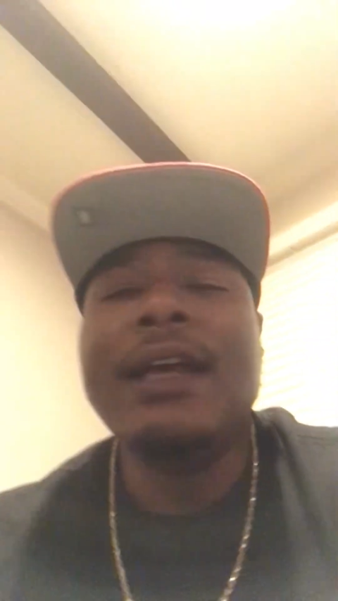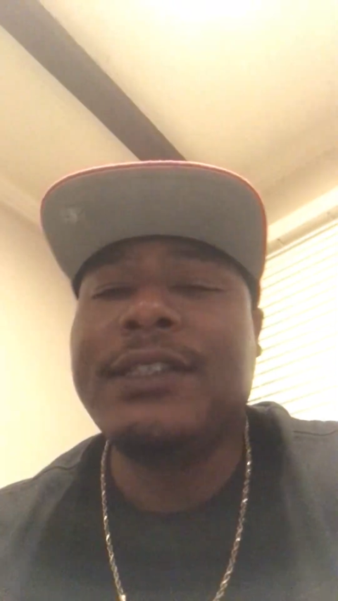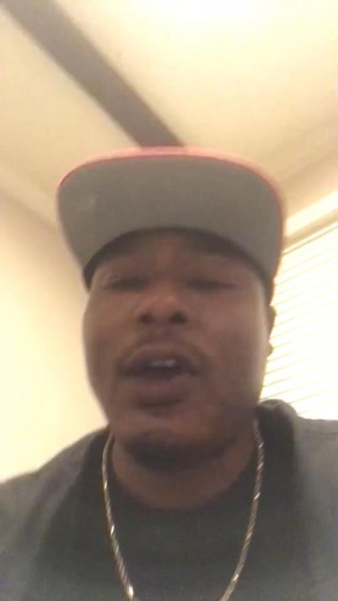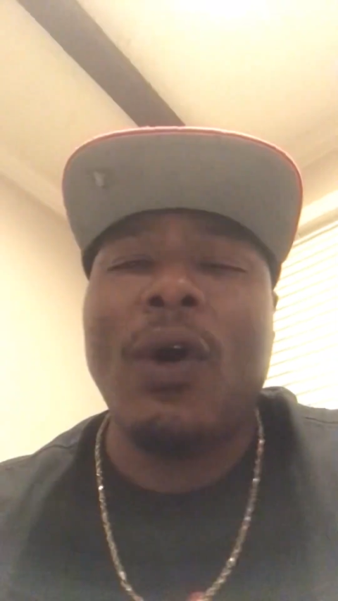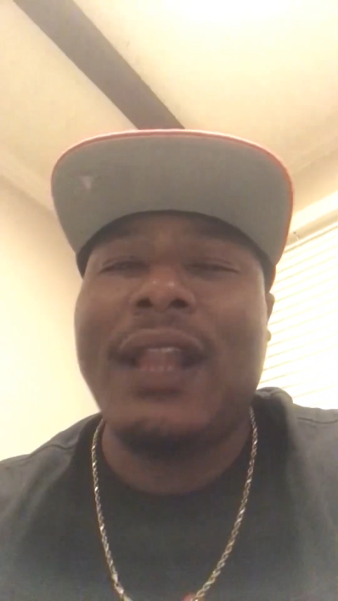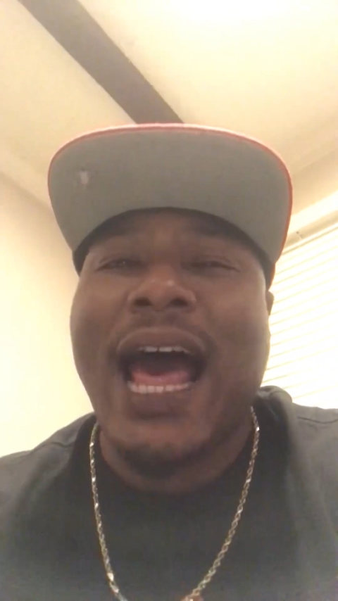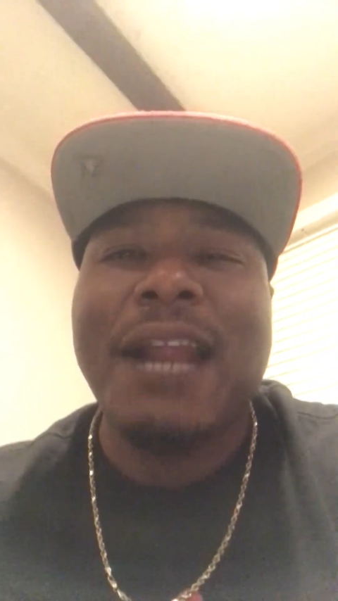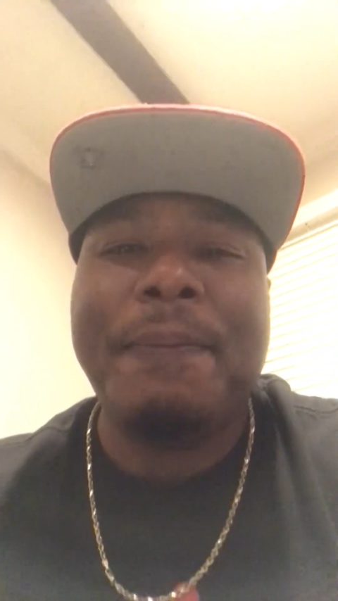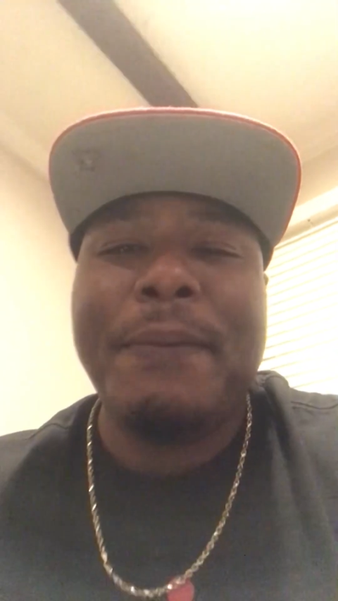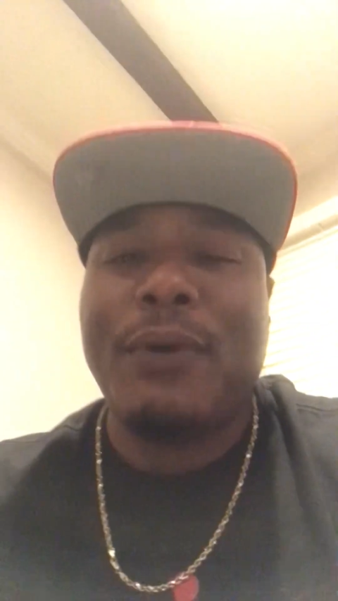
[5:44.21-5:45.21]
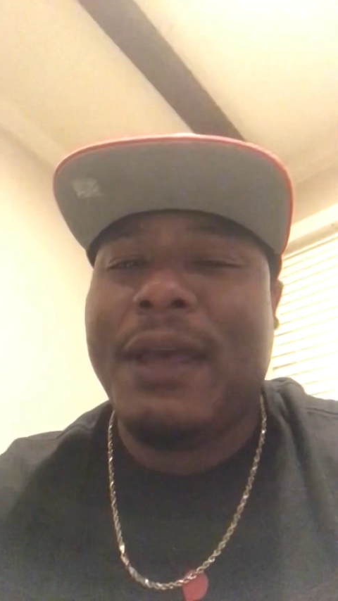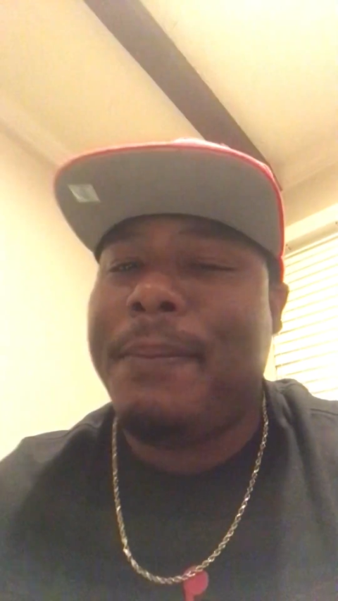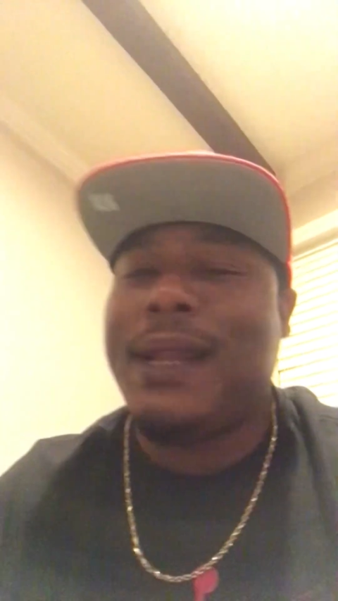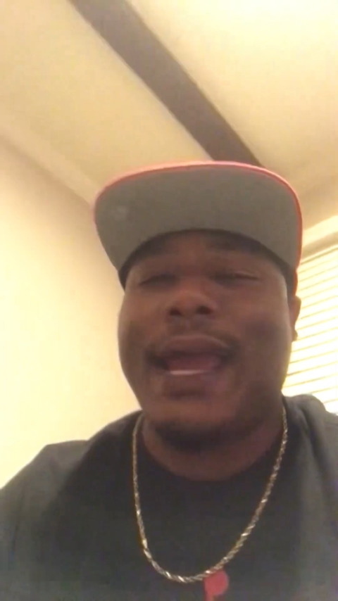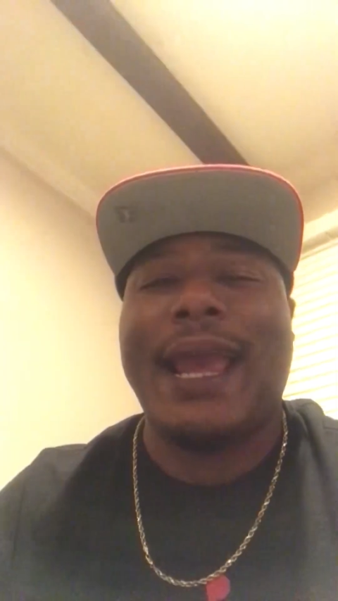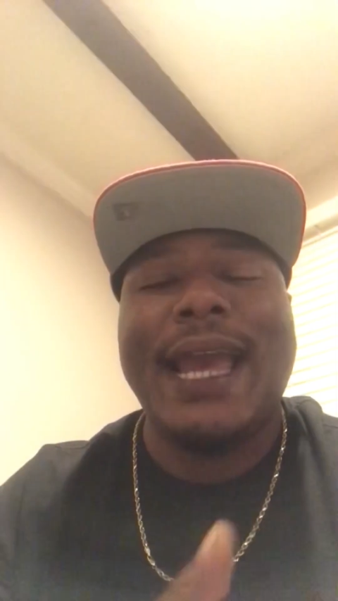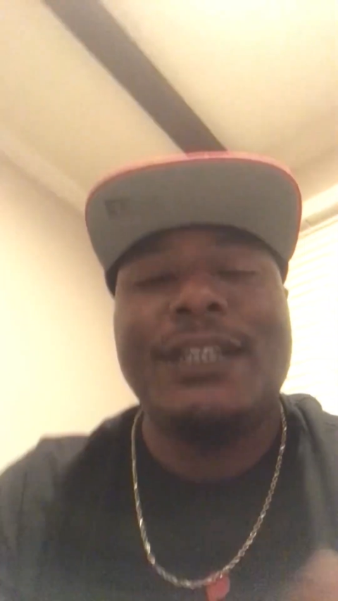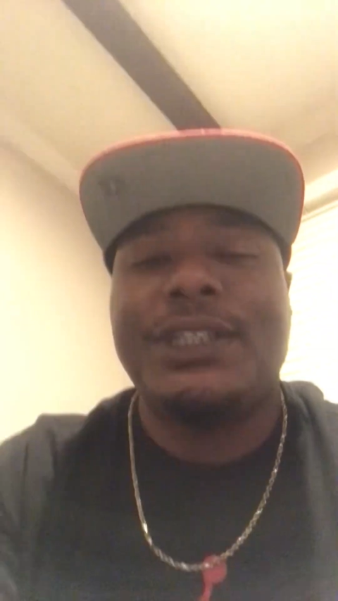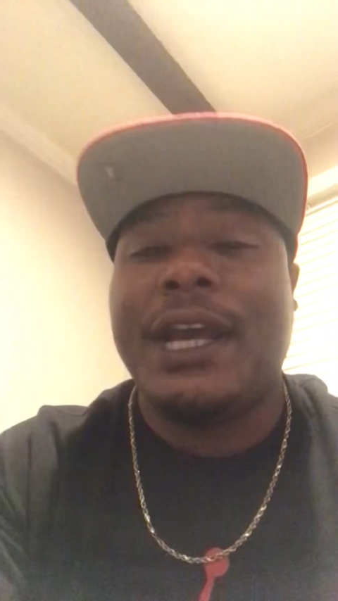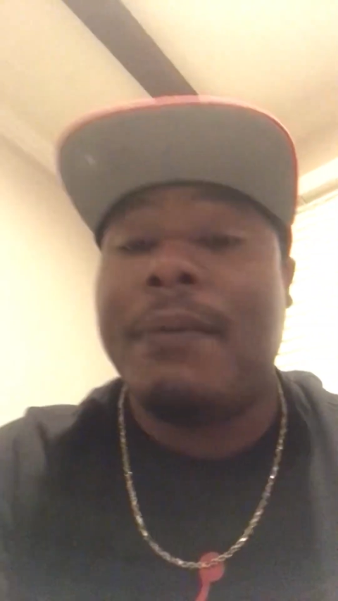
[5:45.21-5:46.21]
So a lot of people hit me like, hey,
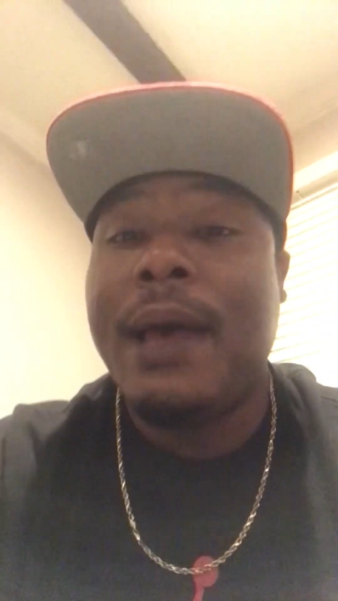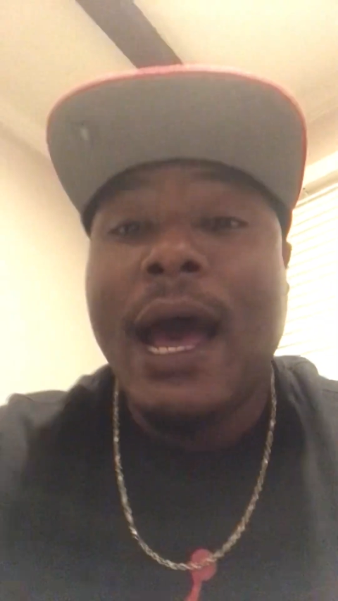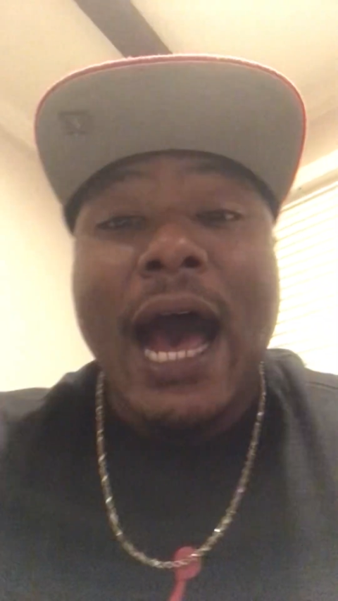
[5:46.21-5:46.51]
Chimp,